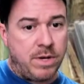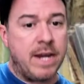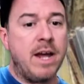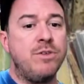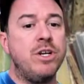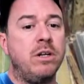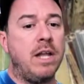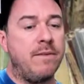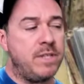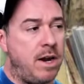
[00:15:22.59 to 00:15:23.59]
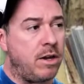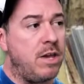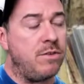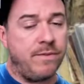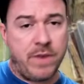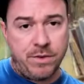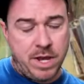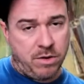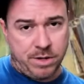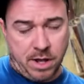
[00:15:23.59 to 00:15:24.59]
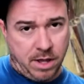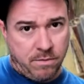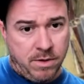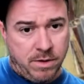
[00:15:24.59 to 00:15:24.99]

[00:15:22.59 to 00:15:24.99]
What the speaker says: Dino should have left Syracuse a few years ago.